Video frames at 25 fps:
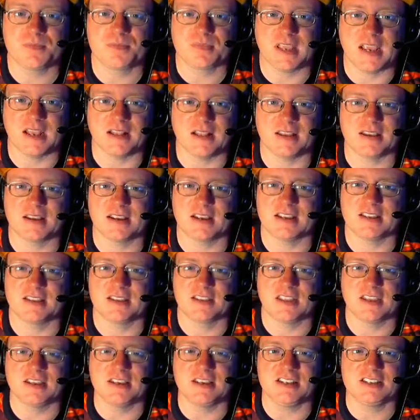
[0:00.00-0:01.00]
Yeah, like I
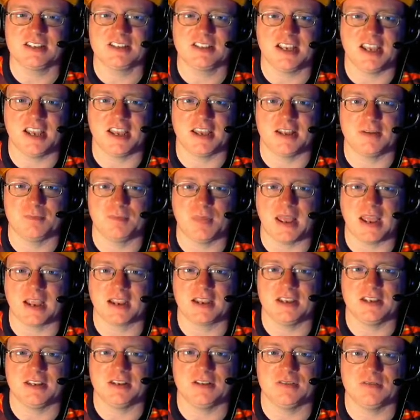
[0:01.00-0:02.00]
think I said back
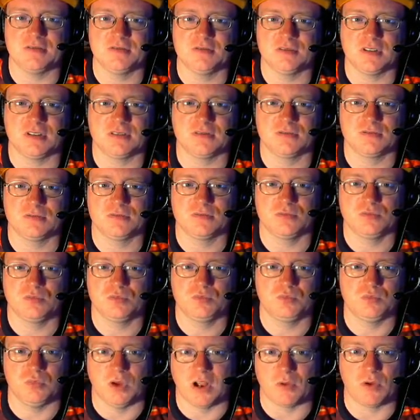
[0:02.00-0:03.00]
in...
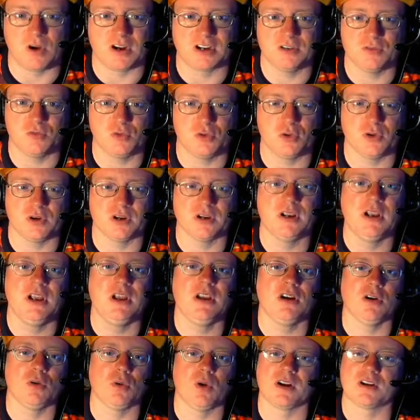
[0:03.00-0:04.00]
I walked into a door.
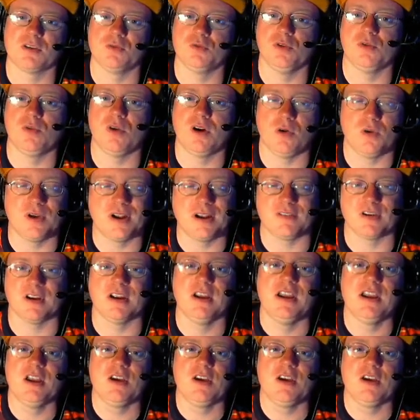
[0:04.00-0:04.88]
I walked into a wall. Whatever.